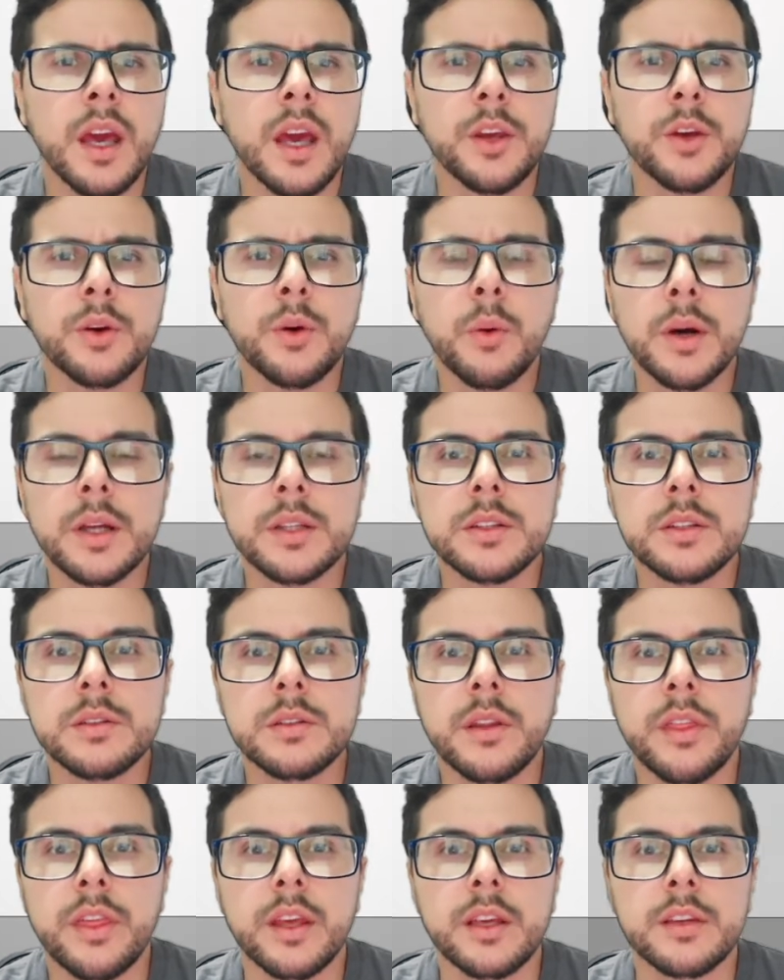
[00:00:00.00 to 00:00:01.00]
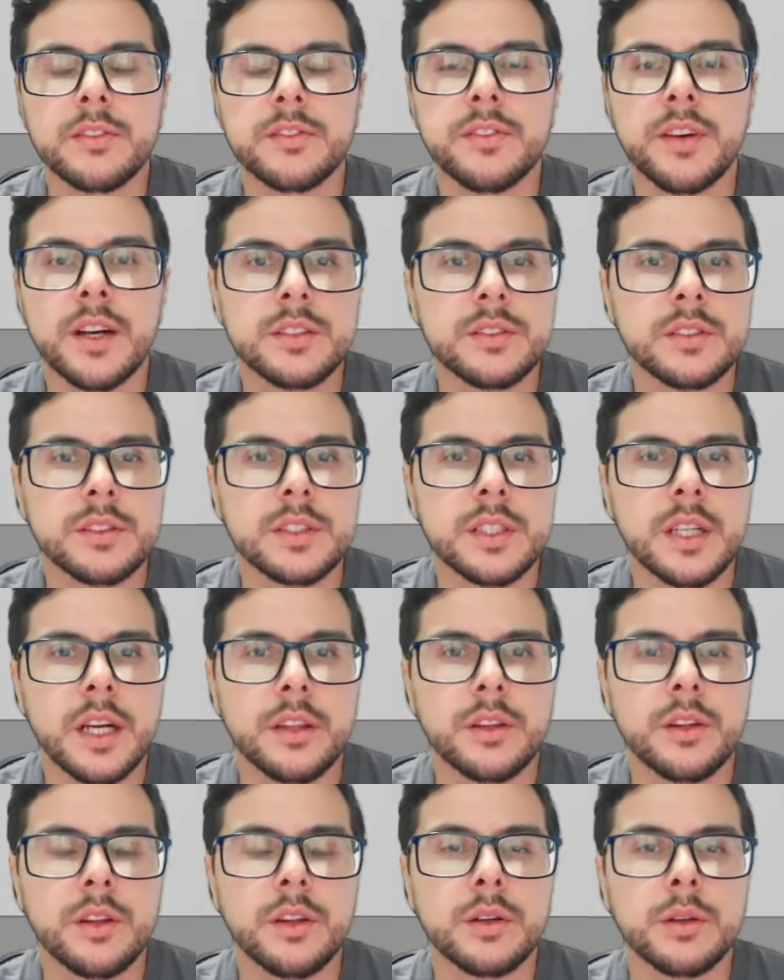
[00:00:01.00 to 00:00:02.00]
and you want things faster
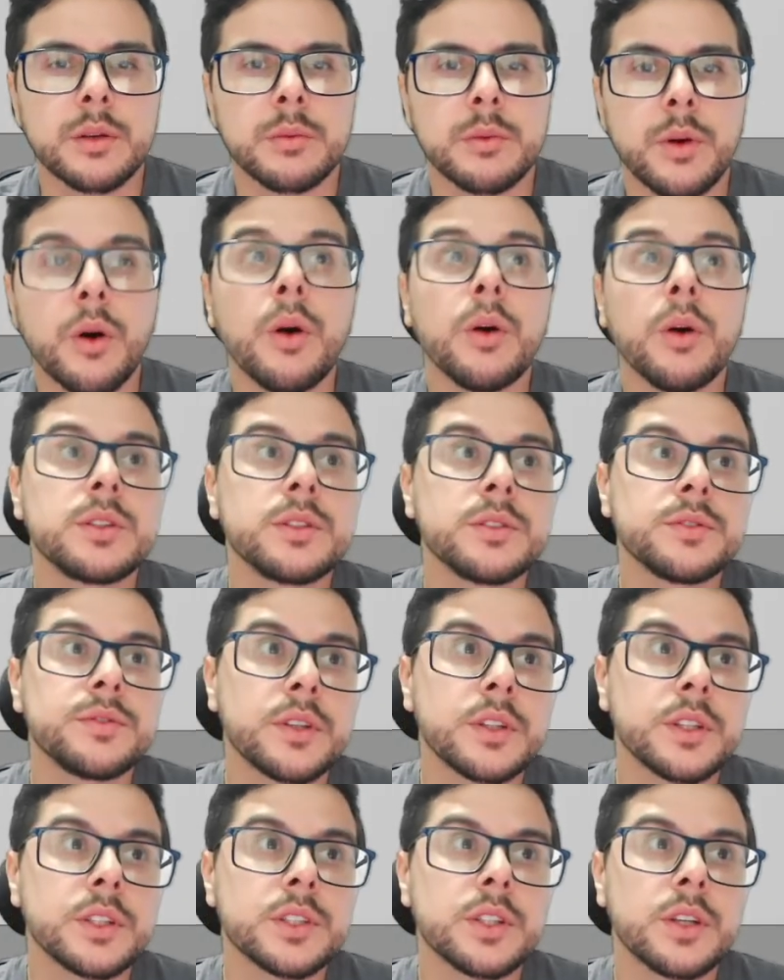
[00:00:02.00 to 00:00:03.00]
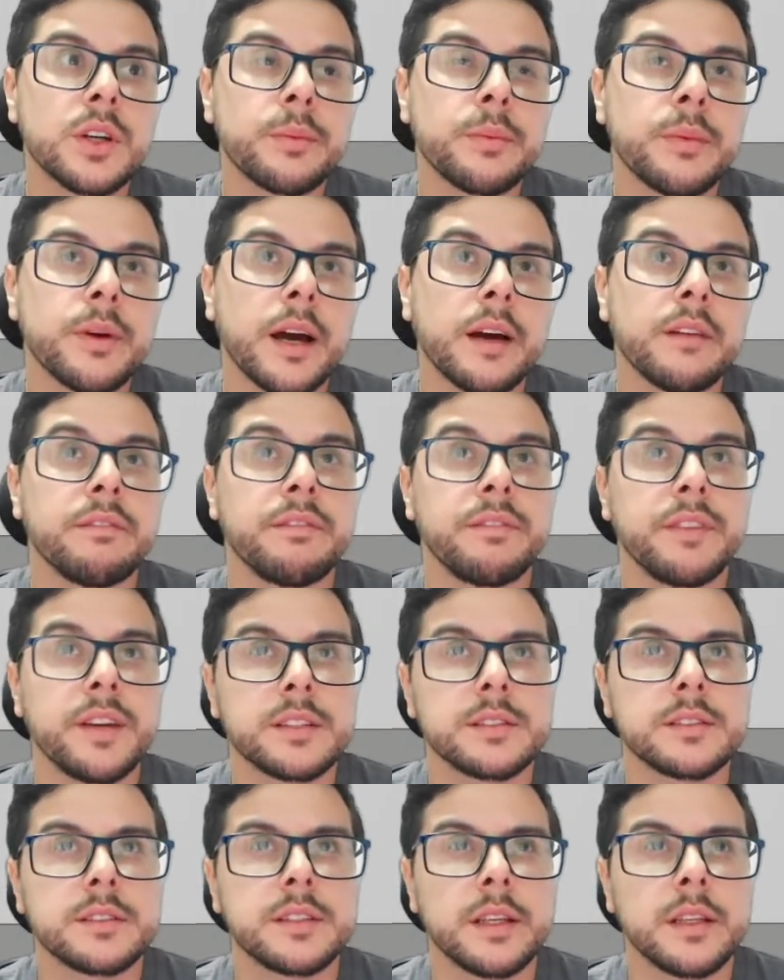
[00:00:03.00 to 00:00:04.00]
and don't go to Photoshop and
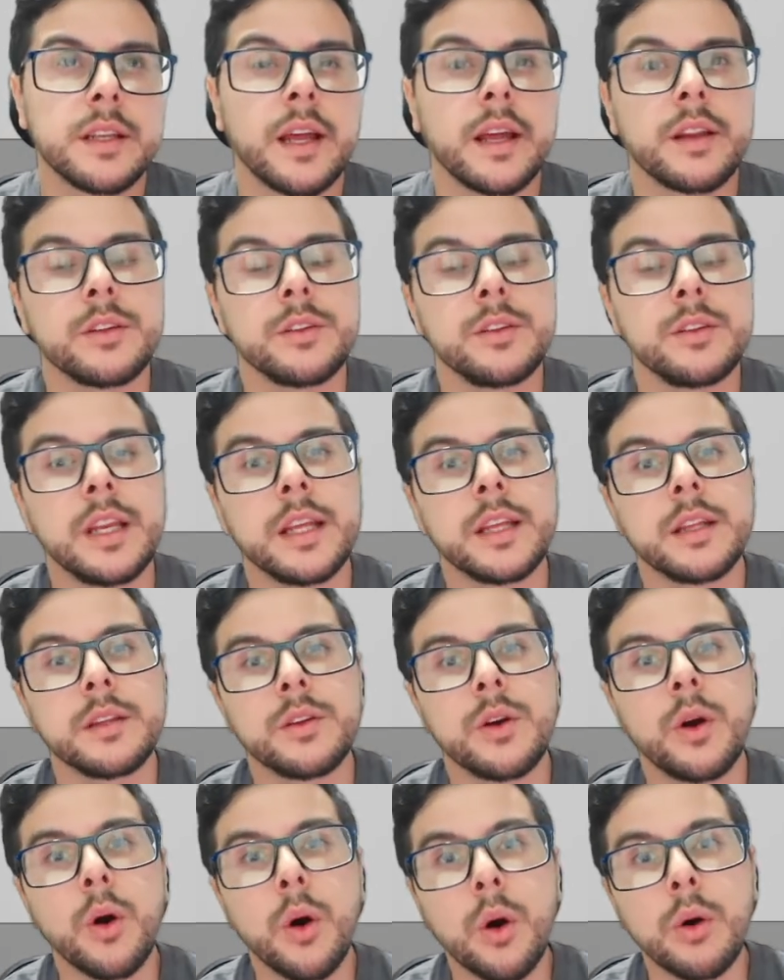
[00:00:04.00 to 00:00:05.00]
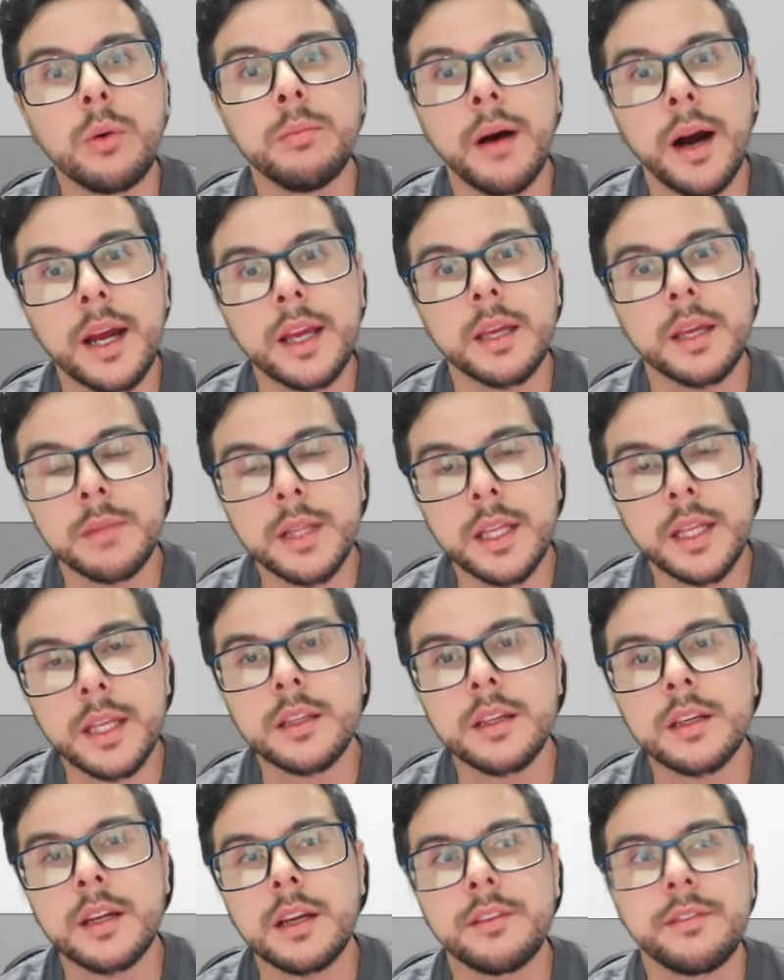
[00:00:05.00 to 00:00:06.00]
fix that and then go back in
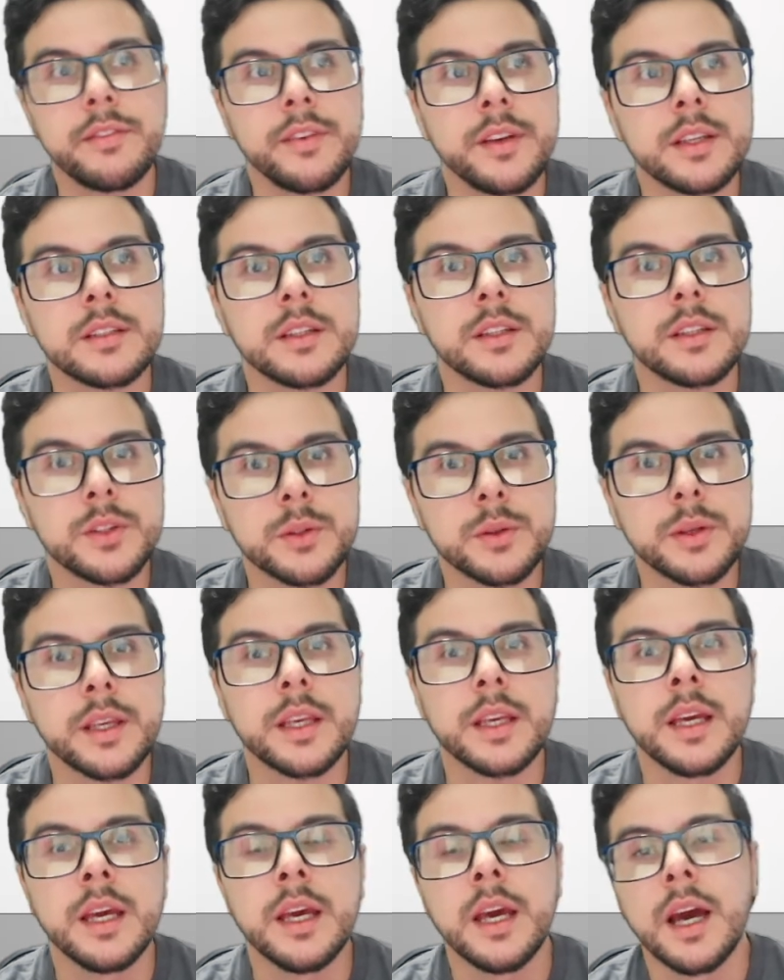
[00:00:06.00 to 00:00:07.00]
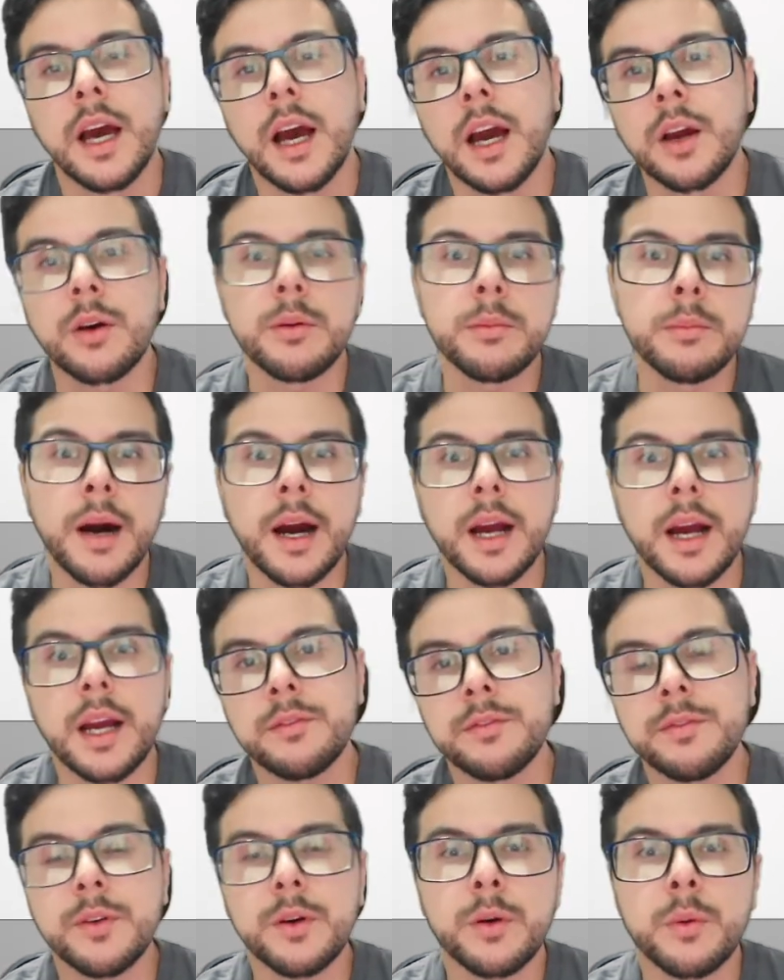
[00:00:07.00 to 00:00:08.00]
Blender and fix and tweak and go back
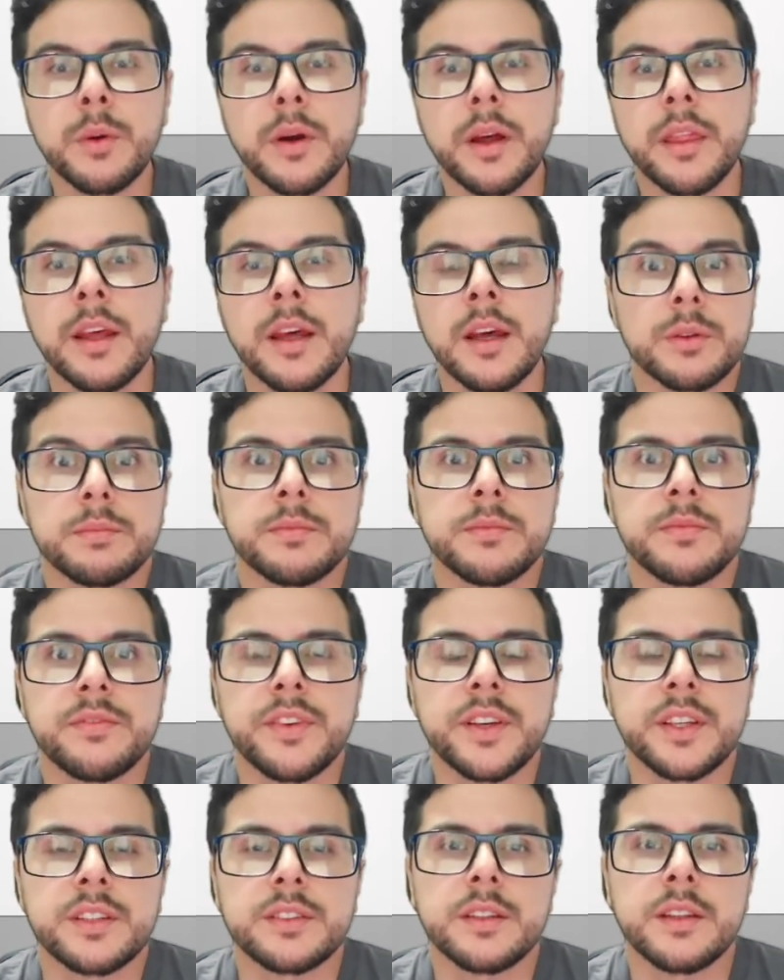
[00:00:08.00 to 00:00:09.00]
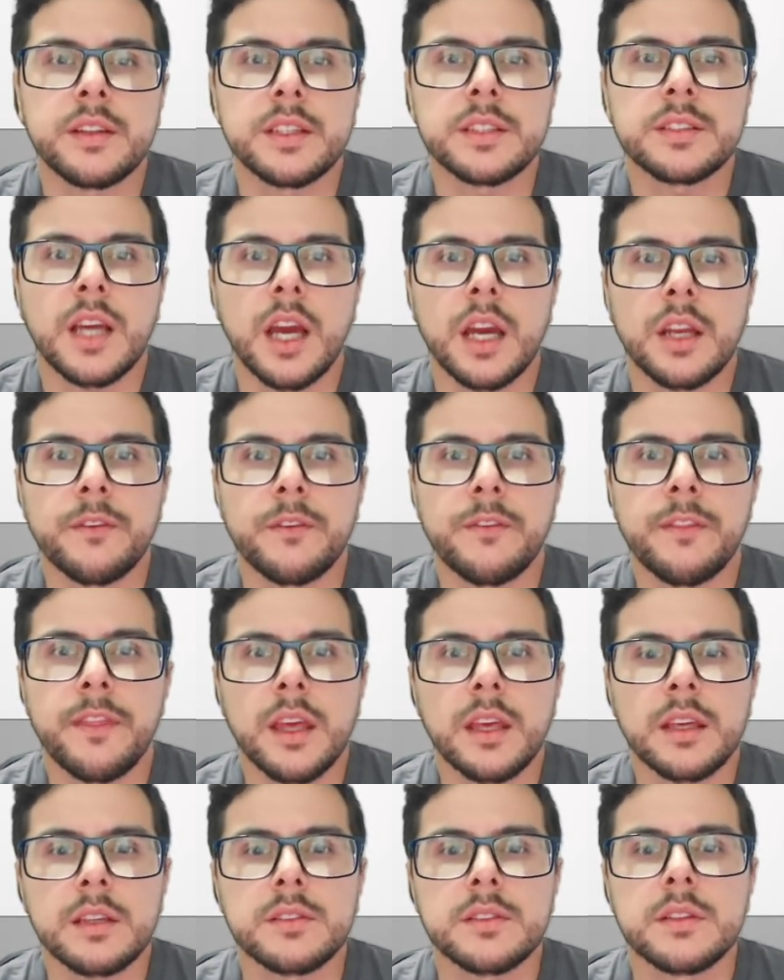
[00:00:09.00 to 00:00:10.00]
and forward for fixing these kind of
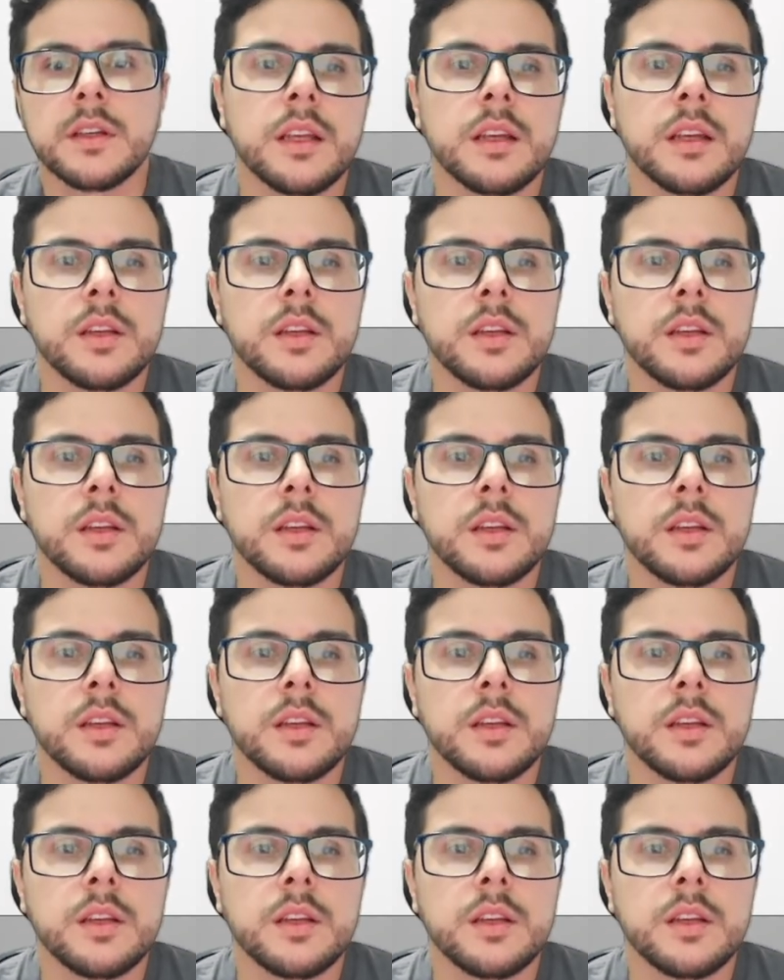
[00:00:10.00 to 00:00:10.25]
things.